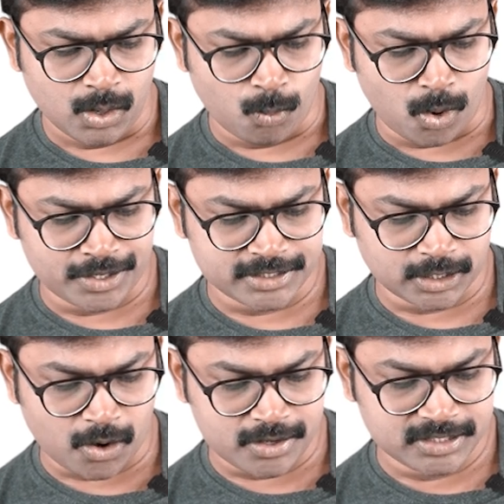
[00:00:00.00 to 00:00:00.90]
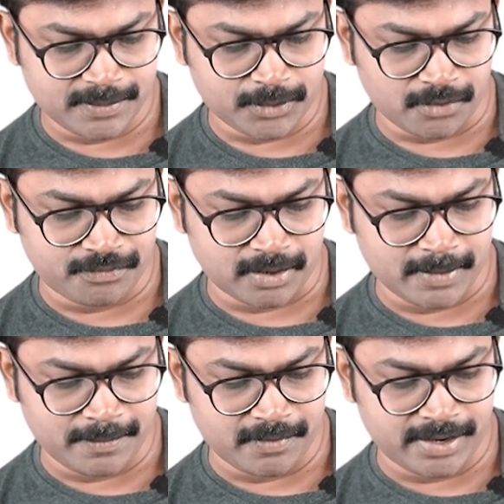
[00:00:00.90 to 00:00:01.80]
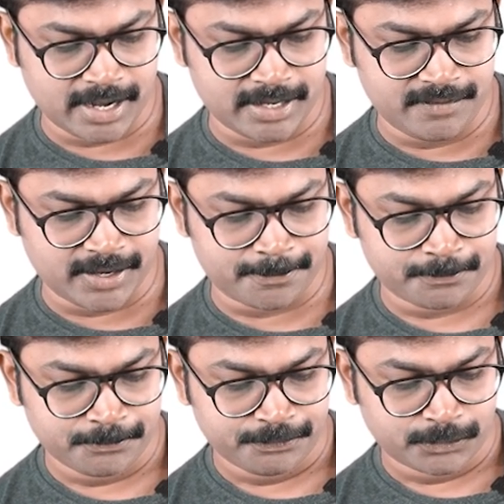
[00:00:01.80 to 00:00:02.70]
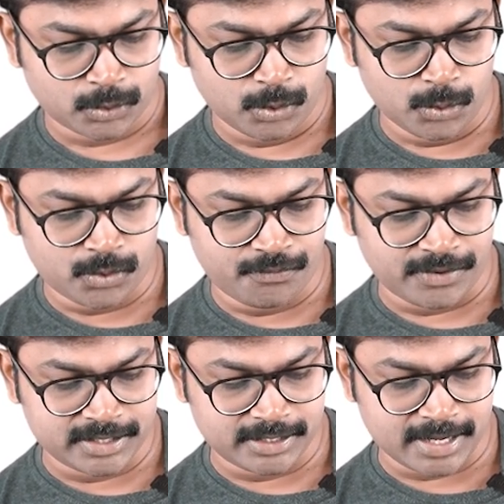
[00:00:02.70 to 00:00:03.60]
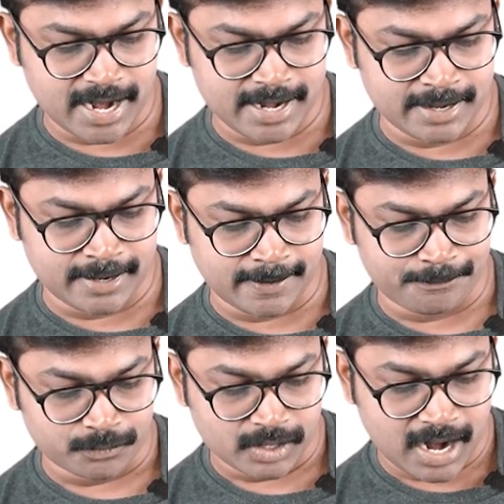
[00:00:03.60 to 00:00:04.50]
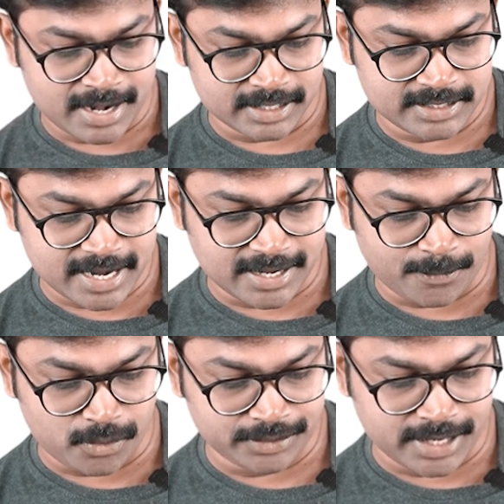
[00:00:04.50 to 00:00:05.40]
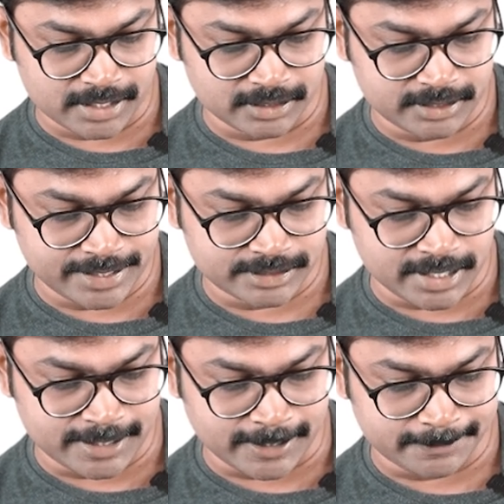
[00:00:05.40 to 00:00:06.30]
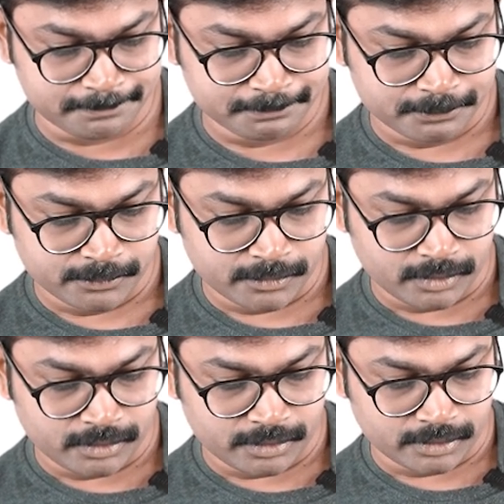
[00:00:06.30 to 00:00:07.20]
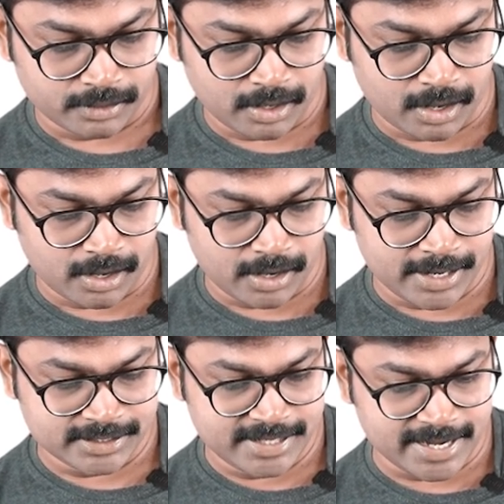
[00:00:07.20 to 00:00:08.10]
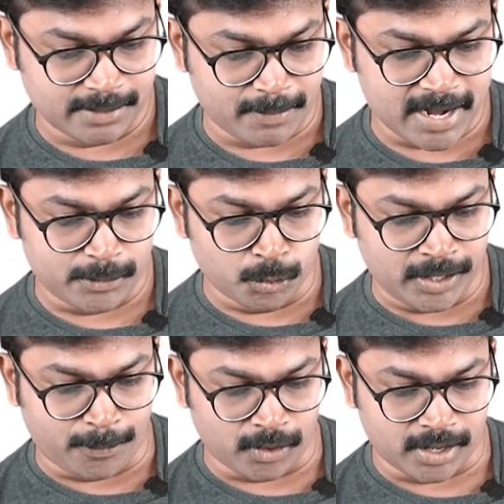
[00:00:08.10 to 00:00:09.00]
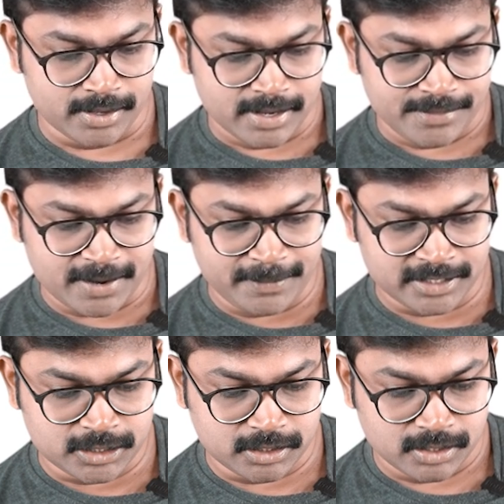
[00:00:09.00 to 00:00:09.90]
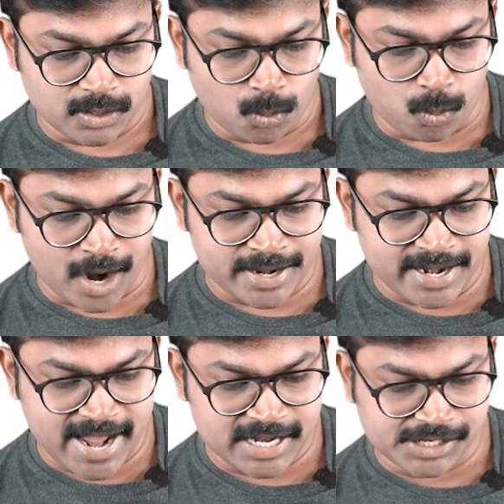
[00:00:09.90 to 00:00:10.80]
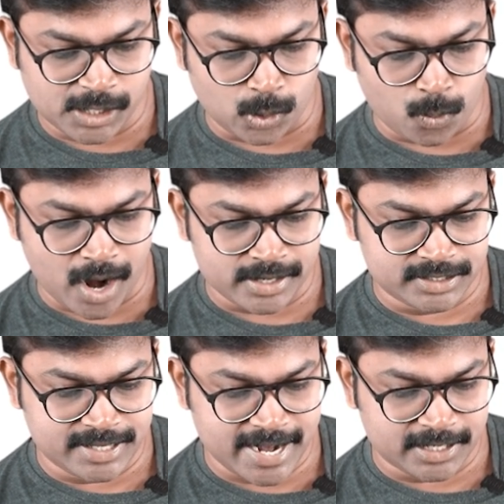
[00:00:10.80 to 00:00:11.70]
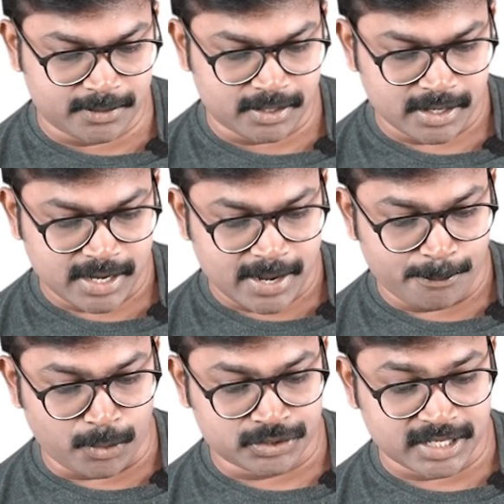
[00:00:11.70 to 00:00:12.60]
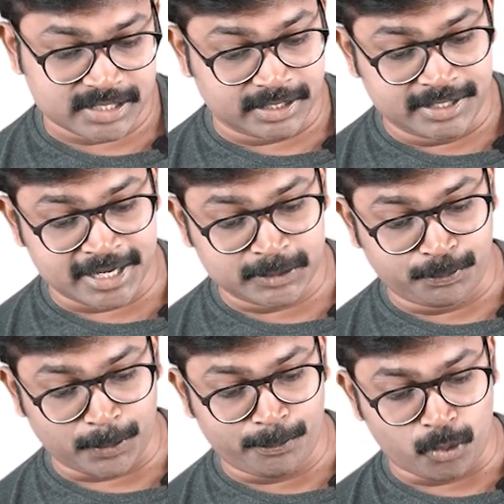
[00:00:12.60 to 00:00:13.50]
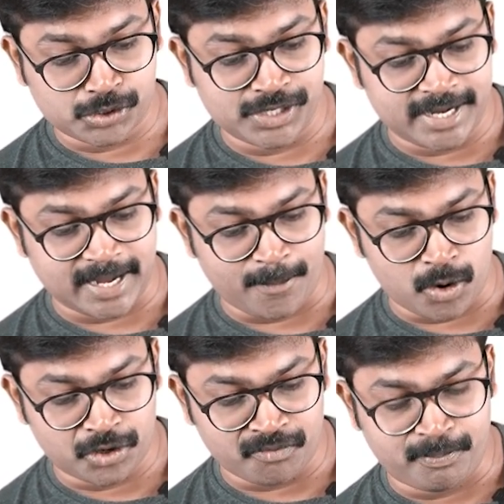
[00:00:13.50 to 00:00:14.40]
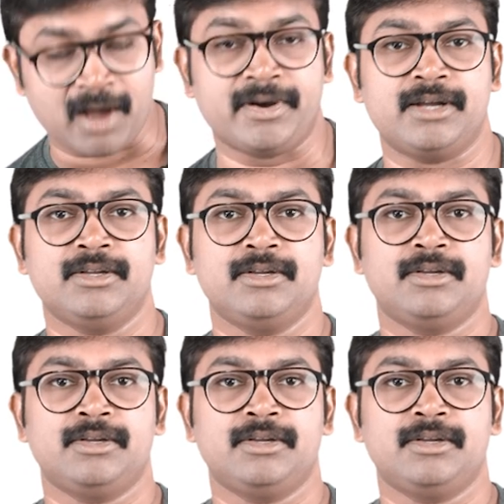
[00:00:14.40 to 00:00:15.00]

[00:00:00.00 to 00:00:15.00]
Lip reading: what is the concept of, maybe we can even look further and understand about the other things like, let's take in by unipolar. That means one nation or one state possess disproportionate amount of power.